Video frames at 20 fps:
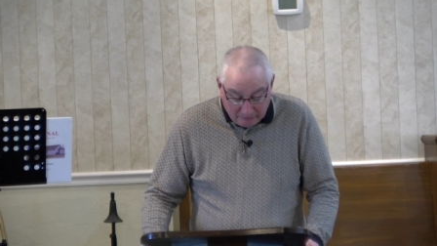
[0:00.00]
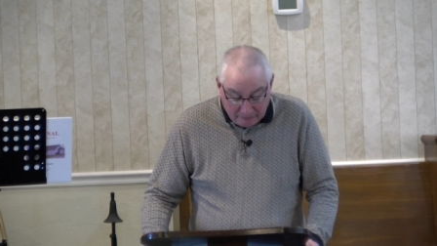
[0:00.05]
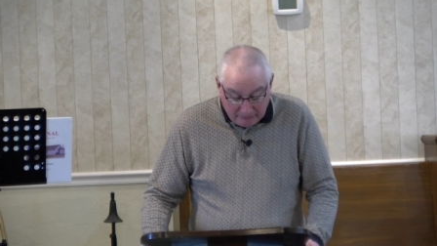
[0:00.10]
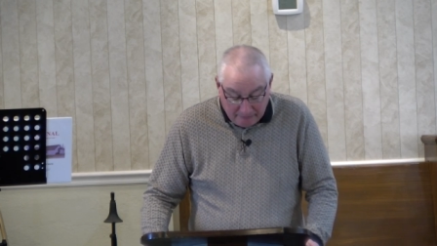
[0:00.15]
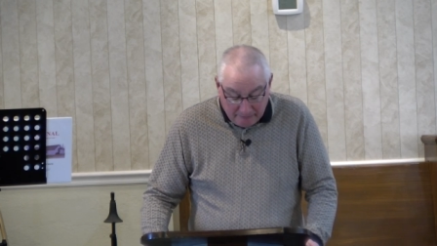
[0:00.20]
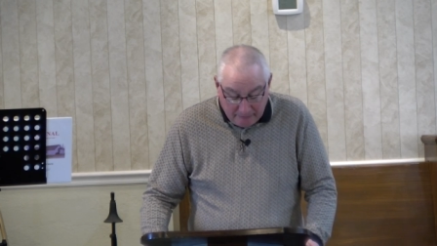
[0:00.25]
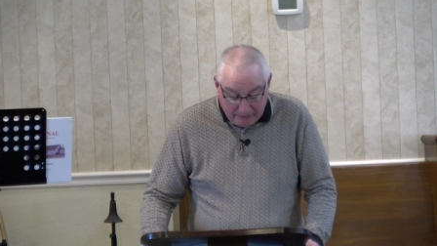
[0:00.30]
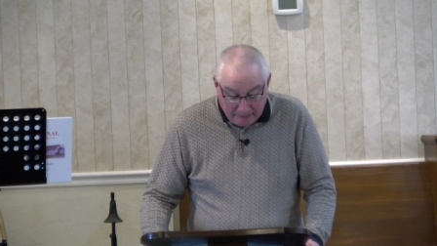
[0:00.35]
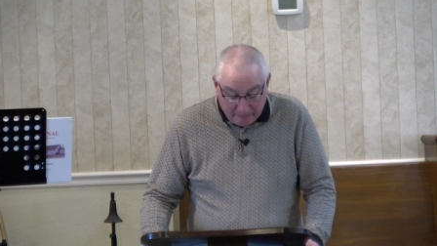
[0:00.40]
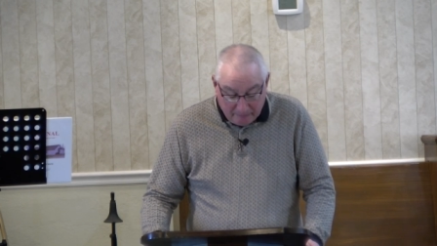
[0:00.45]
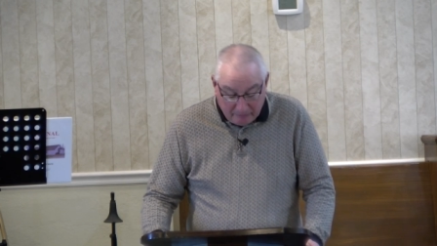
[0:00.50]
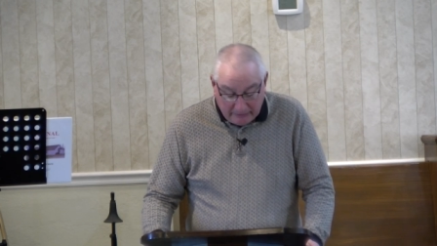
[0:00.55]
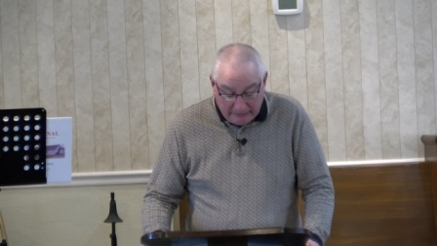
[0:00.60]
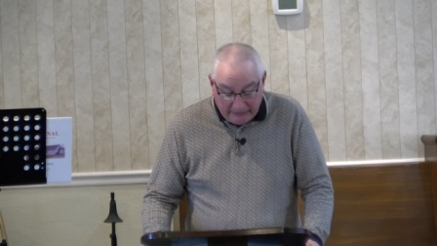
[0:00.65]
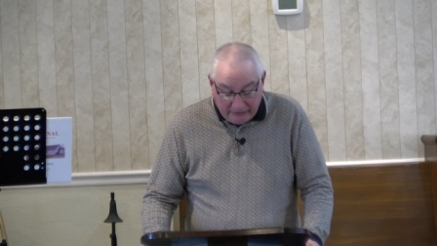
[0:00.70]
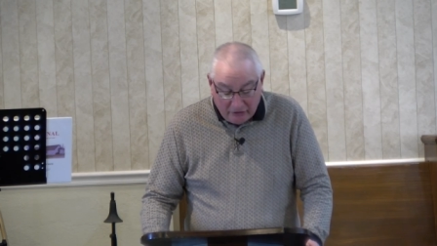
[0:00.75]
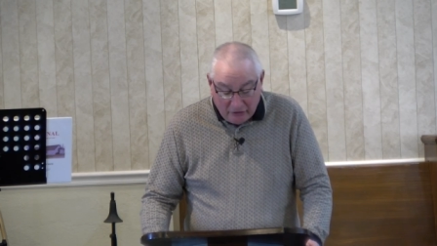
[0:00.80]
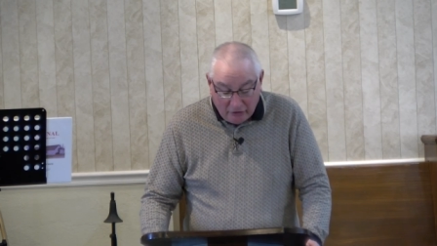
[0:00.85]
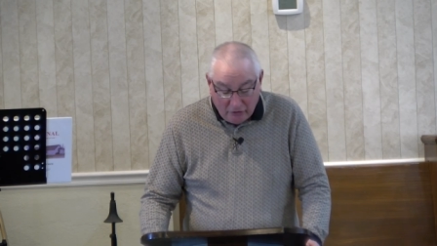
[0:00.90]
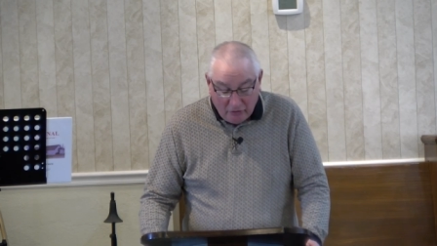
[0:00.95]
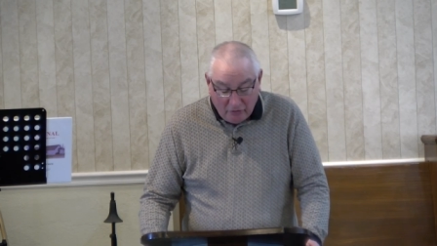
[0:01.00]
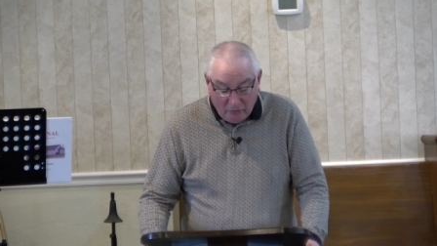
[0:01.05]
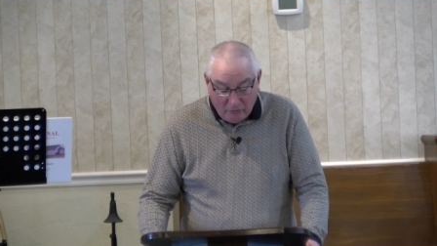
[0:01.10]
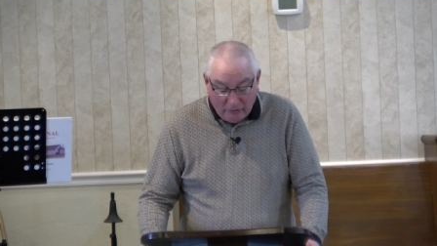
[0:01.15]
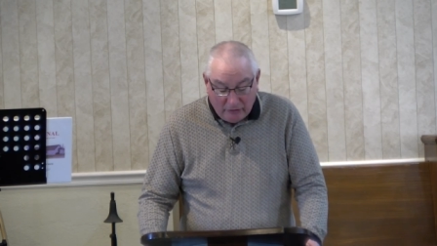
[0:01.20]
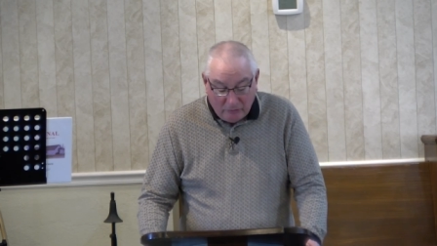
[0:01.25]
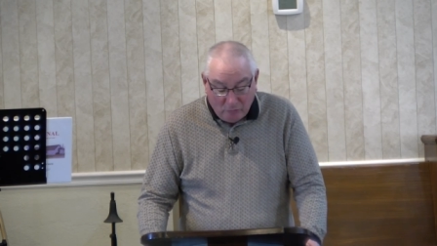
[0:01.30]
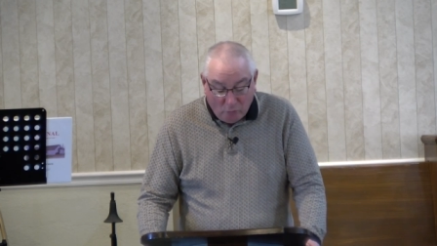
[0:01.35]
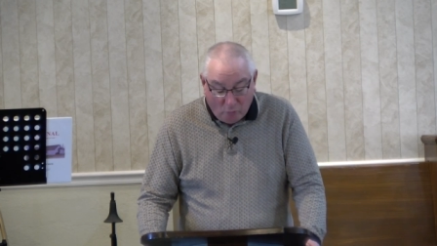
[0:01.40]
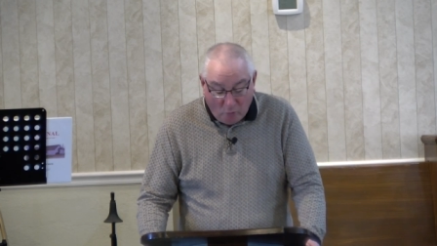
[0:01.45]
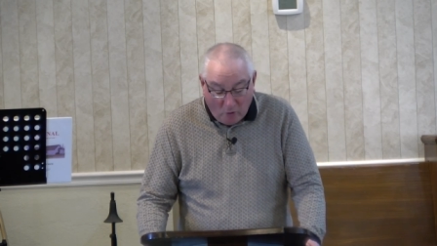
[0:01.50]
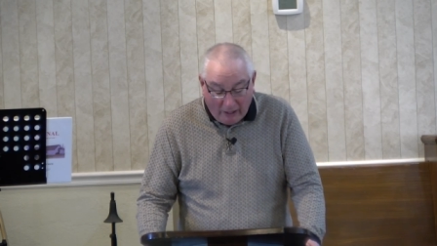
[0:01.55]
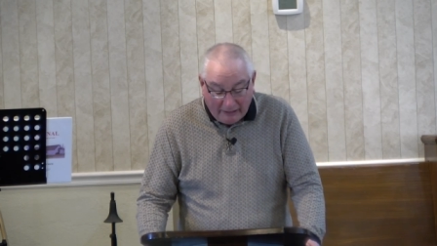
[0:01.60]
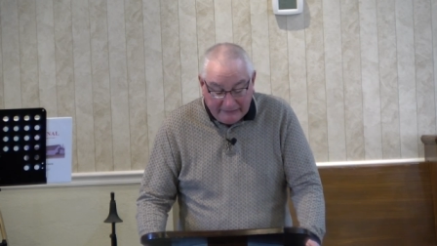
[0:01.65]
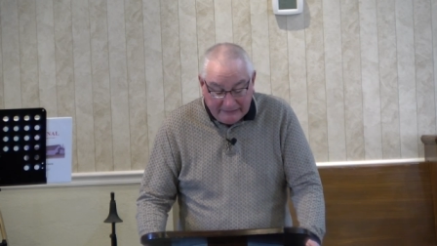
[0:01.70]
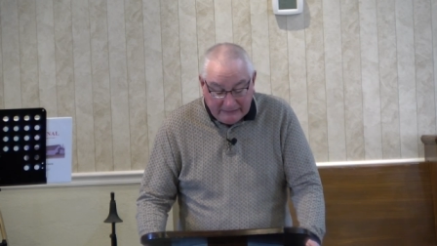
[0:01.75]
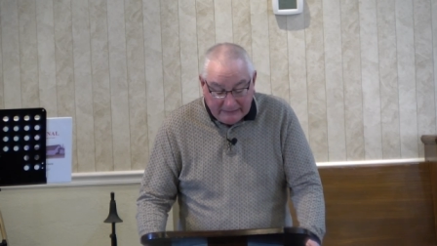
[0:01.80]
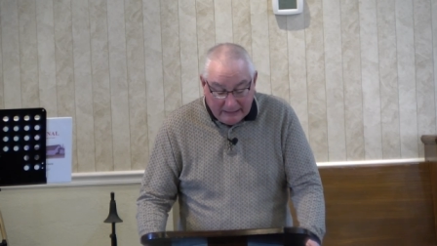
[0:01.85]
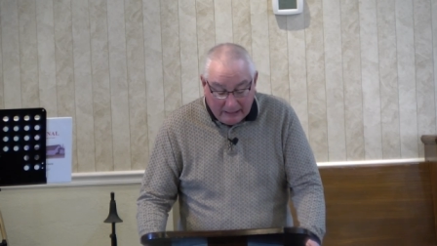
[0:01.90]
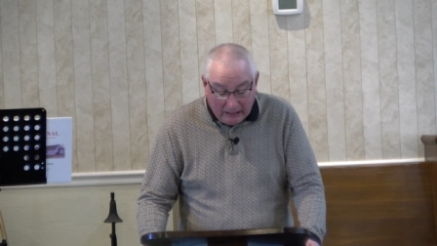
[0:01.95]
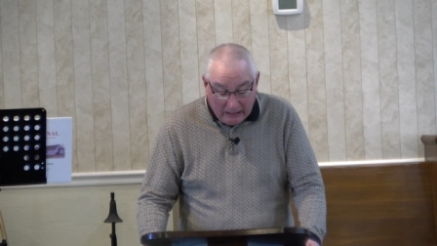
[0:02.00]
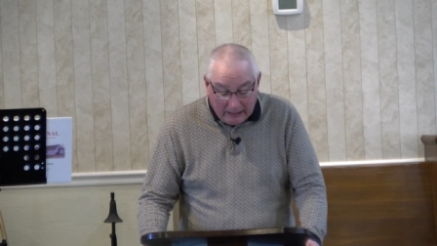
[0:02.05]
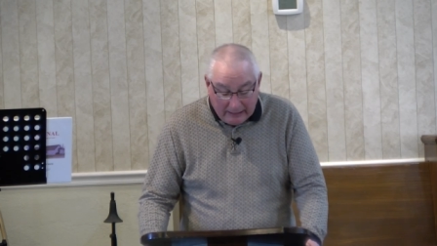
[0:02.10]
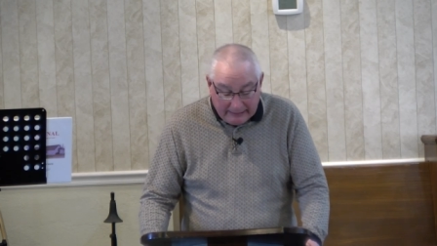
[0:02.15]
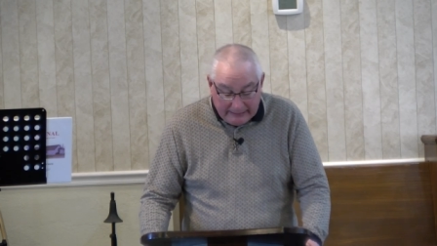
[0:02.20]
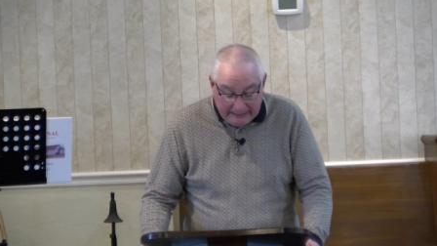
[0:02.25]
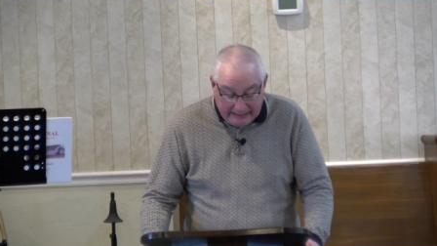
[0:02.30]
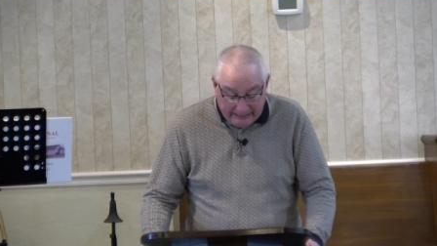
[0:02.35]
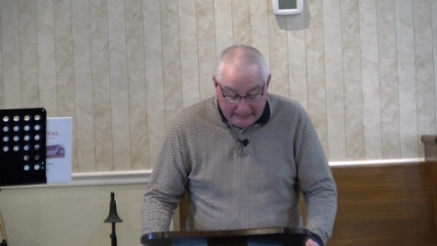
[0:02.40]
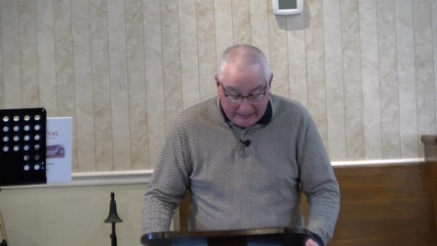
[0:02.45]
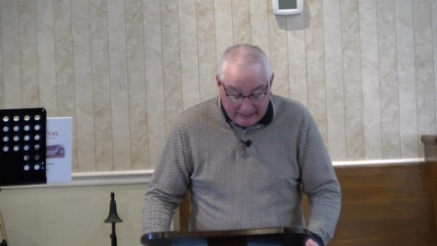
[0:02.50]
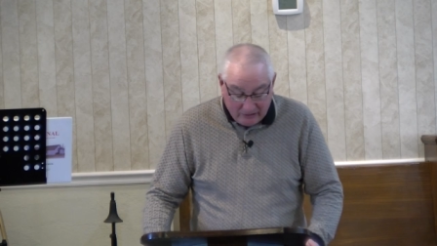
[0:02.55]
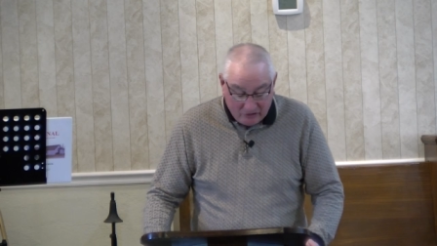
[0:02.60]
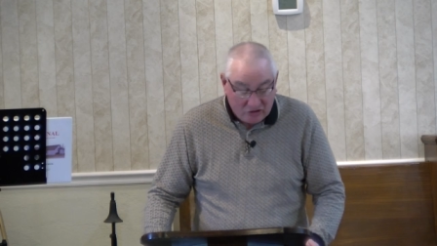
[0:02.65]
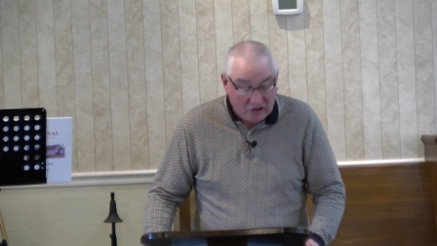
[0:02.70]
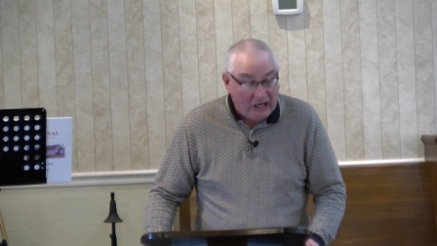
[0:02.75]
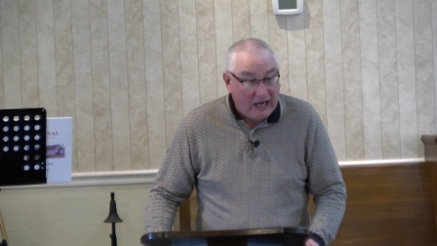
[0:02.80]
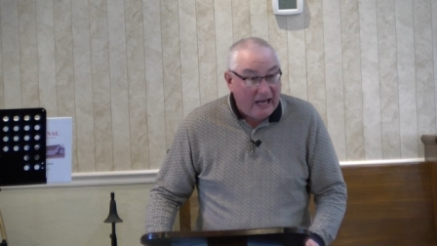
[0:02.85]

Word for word: Remembering who and what God is,